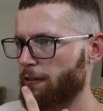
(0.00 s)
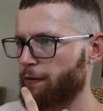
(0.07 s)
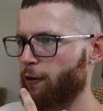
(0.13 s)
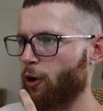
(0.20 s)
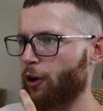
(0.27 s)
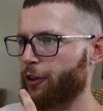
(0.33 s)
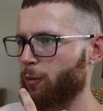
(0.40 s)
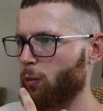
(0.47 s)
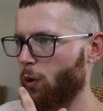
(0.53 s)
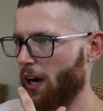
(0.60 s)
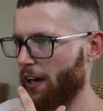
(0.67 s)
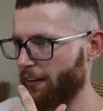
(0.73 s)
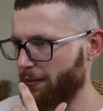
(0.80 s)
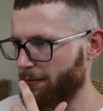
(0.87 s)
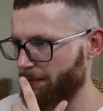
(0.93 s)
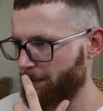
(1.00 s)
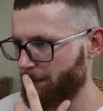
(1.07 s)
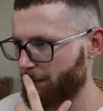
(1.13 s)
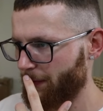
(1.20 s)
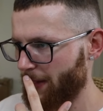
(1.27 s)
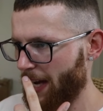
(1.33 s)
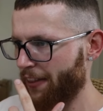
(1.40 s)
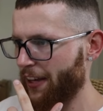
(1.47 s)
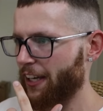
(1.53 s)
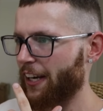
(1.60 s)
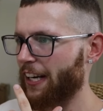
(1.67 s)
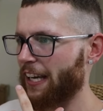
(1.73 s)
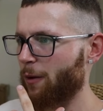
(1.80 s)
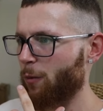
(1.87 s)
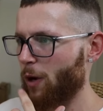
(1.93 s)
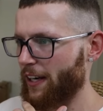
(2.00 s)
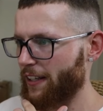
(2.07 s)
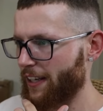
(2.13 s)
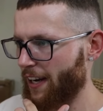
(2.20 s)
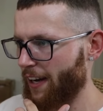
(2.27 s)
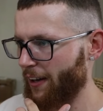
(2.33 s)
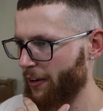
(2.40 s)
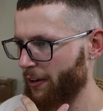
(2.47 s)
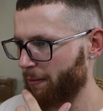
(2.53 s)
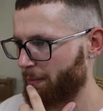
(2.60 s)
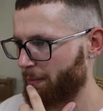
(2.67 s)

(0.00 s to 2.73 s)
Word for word: Fourth and one. Are they going to get one yard?